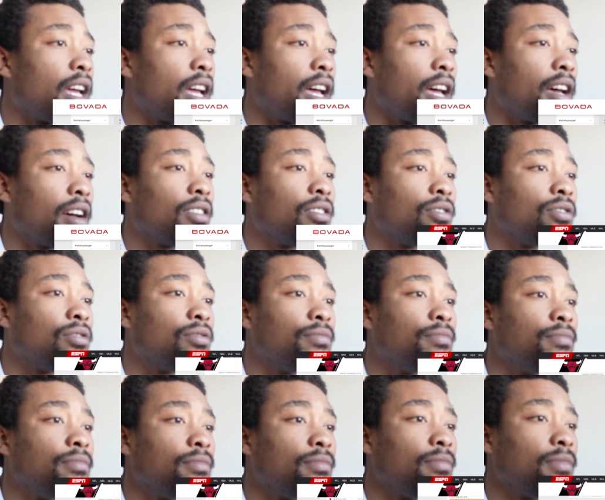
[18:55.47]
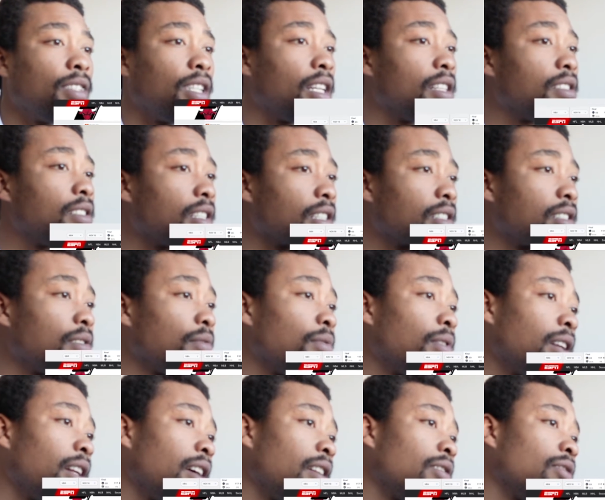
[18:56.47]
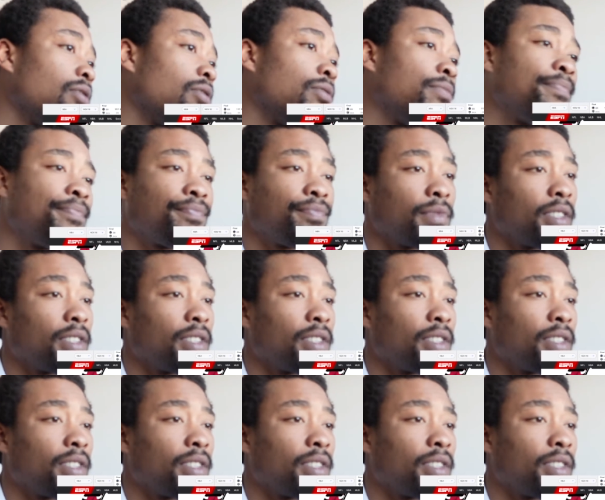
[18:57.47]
at home. Yeah, 6-1 at home.